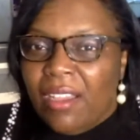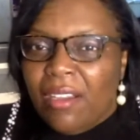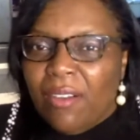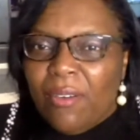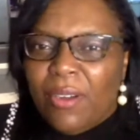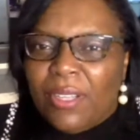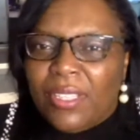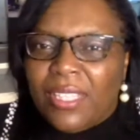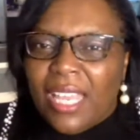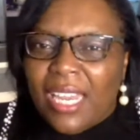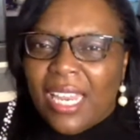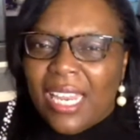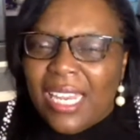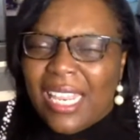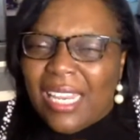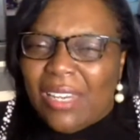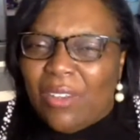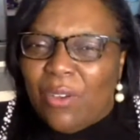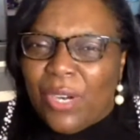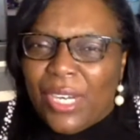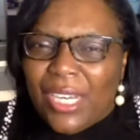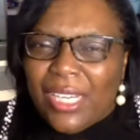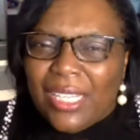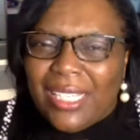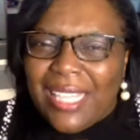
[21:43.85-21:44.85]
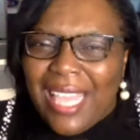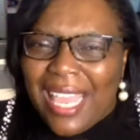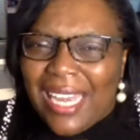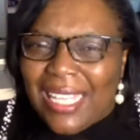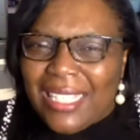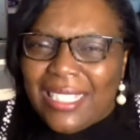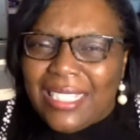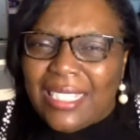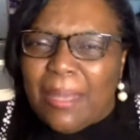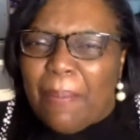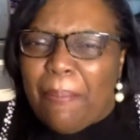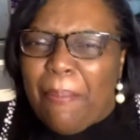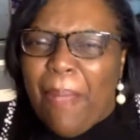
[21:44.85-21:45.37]
or that
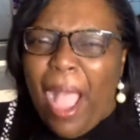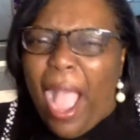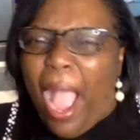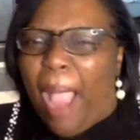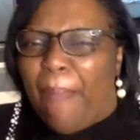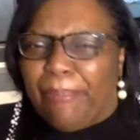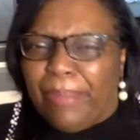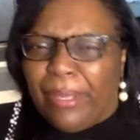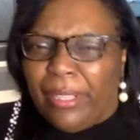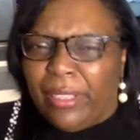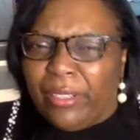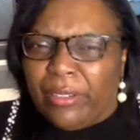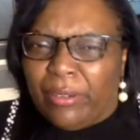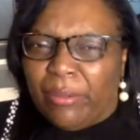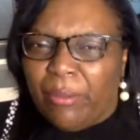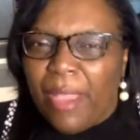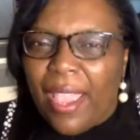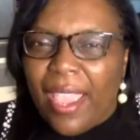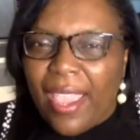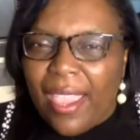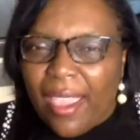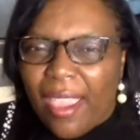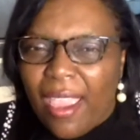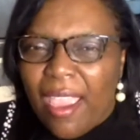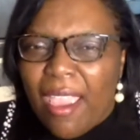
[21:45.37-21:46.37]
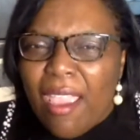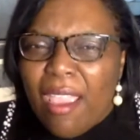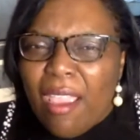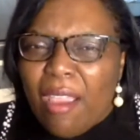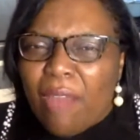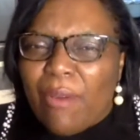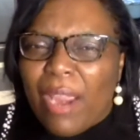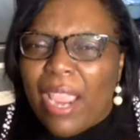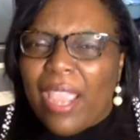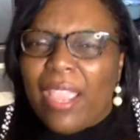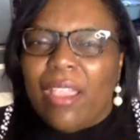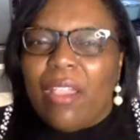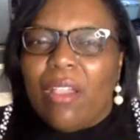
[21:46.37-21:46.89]
it's the popular way,
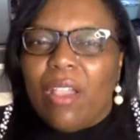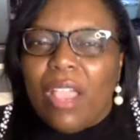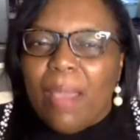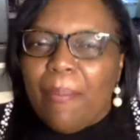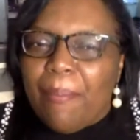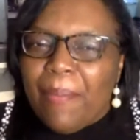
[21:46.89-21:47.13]
right?